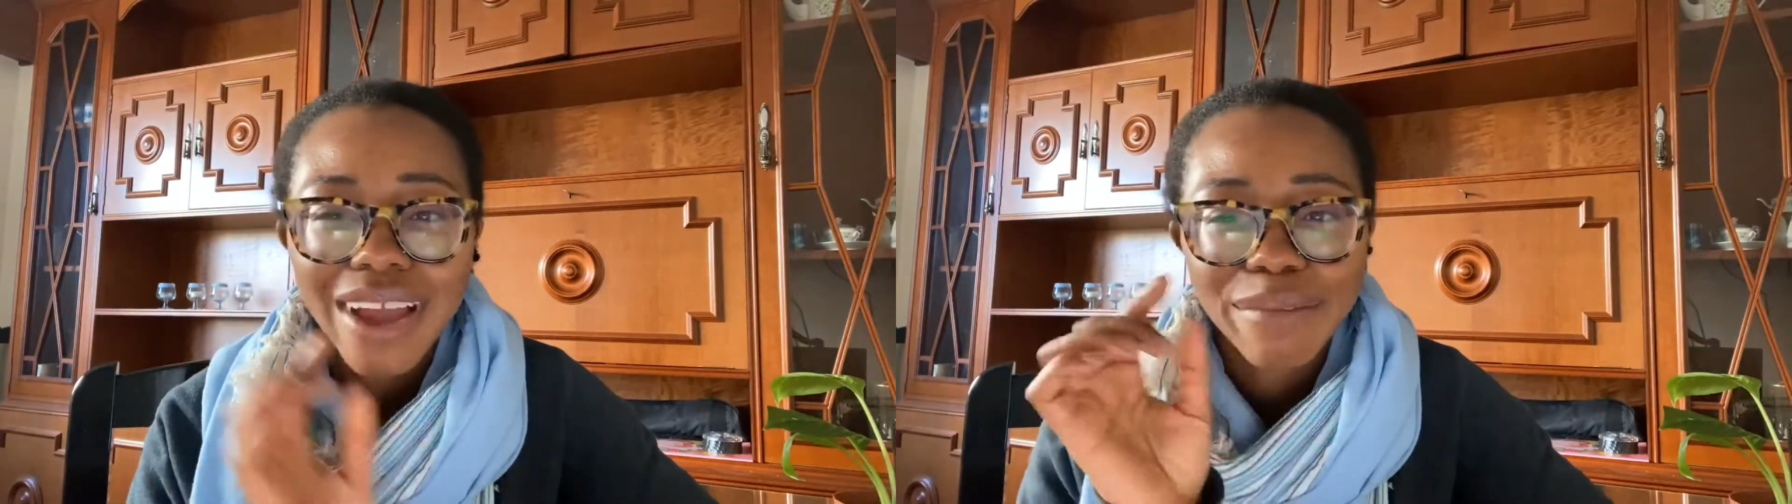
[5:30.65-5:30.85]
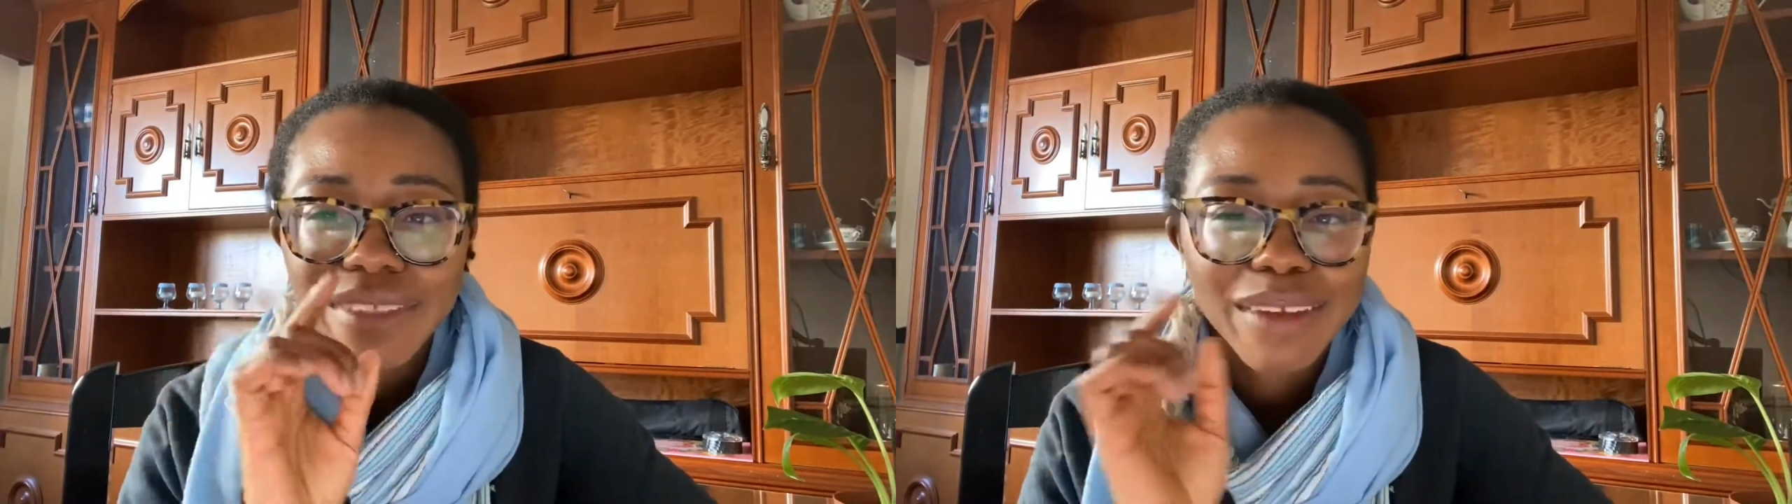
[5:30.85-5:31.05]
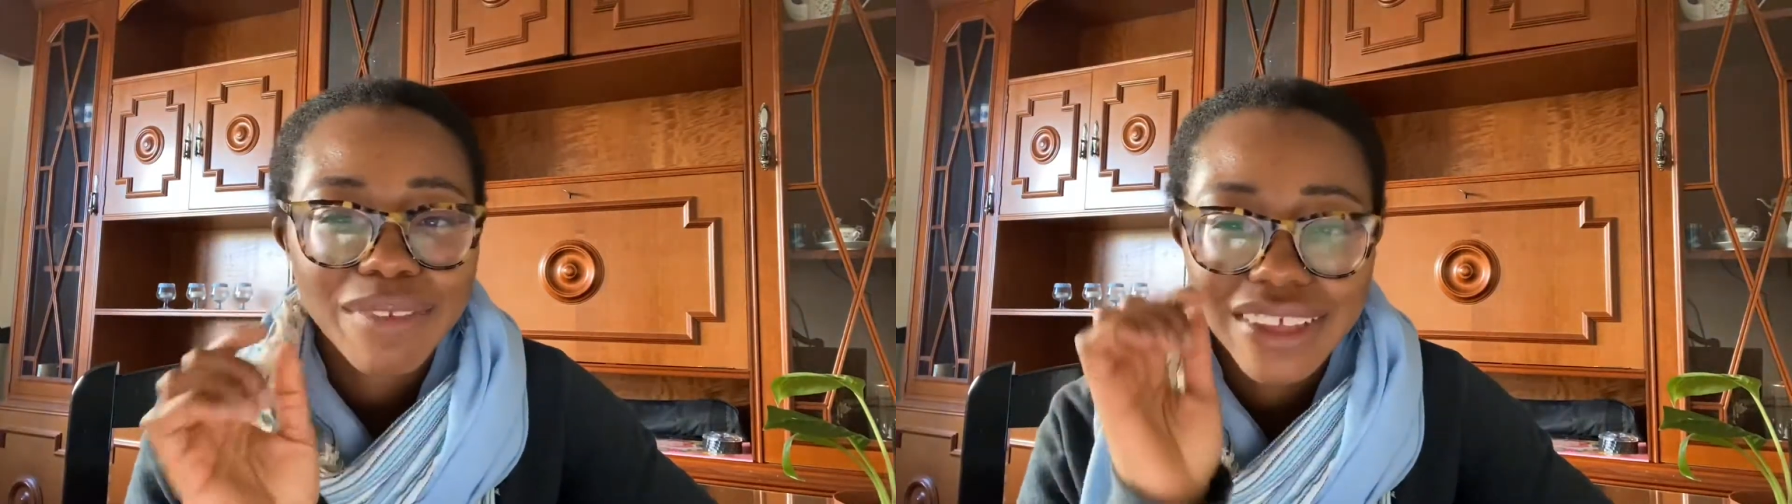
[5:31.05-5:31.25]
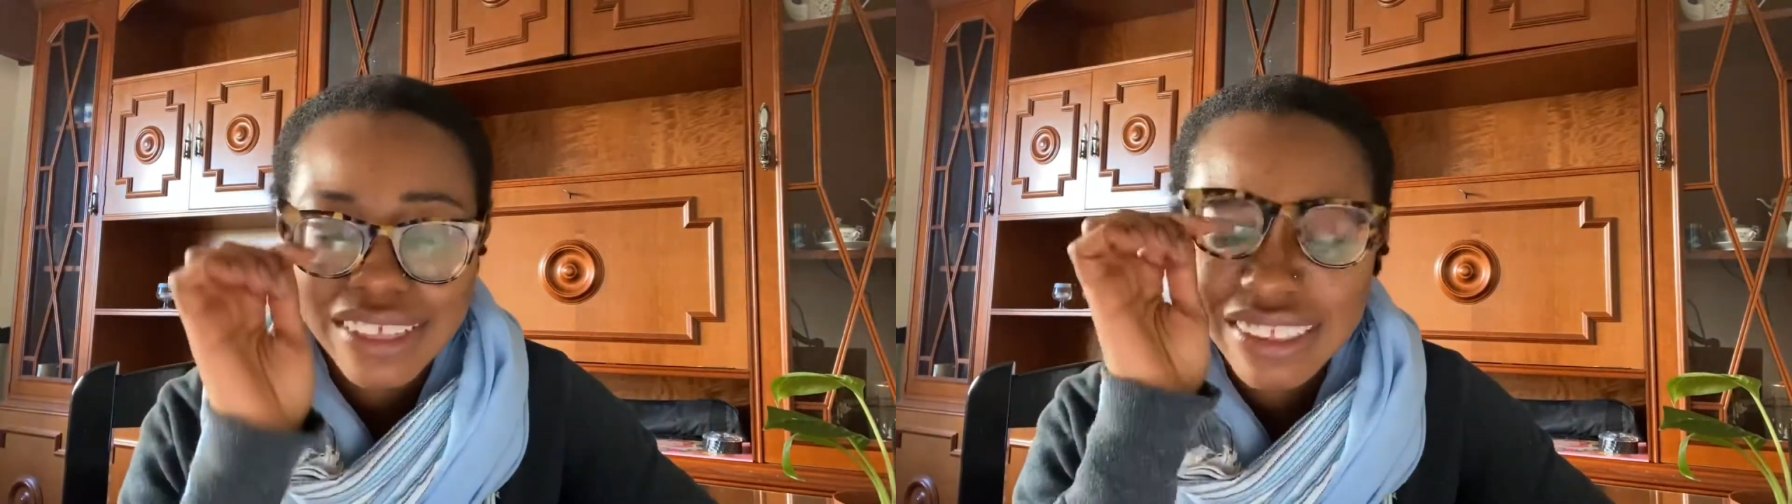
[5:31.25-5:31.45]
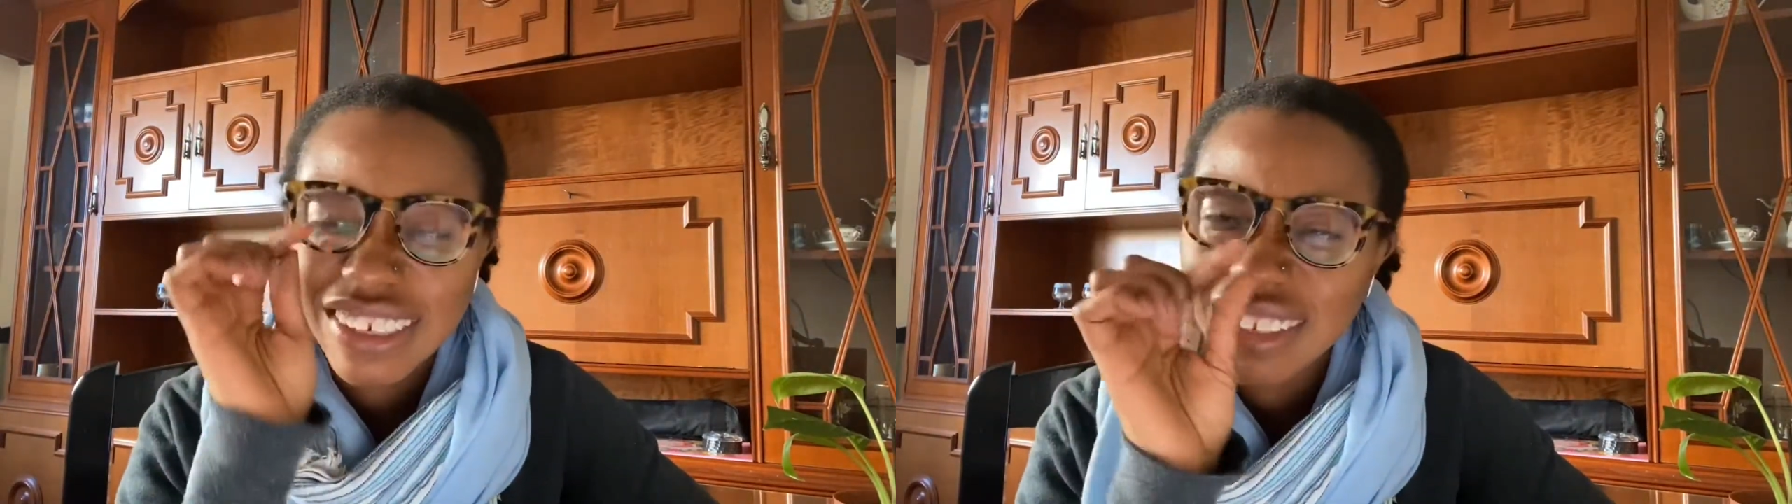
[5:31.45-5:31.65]

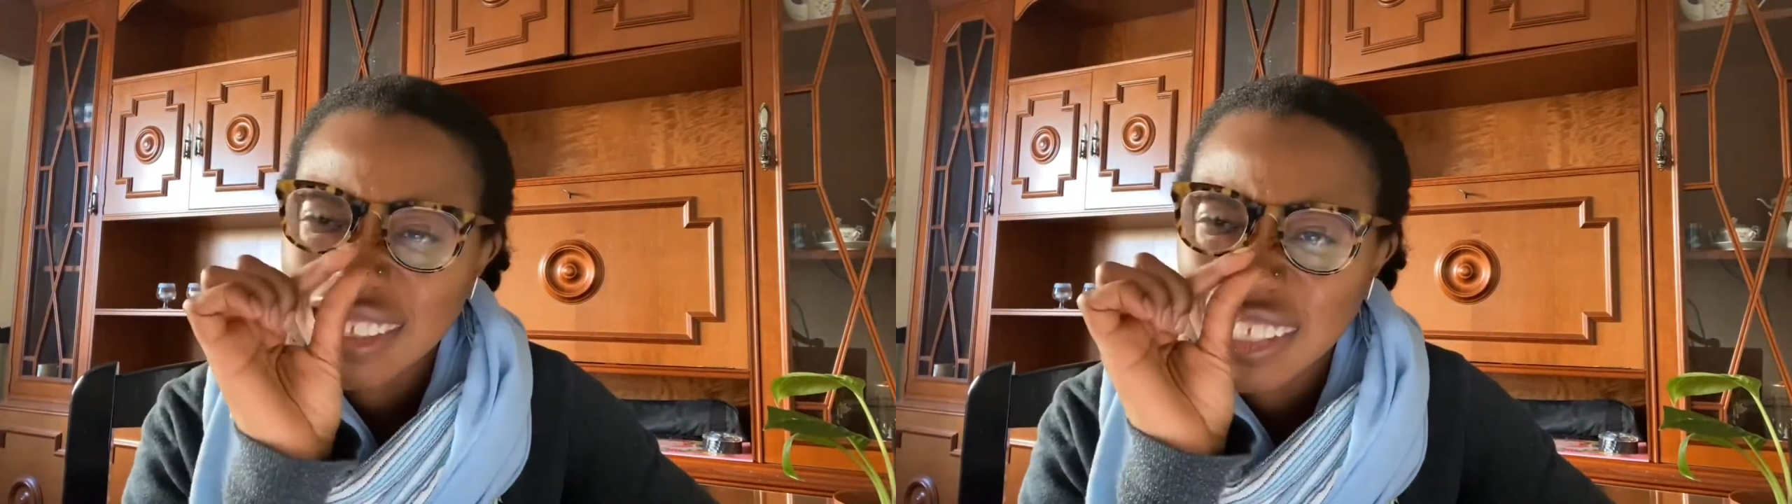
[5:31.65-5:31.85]
I'm just a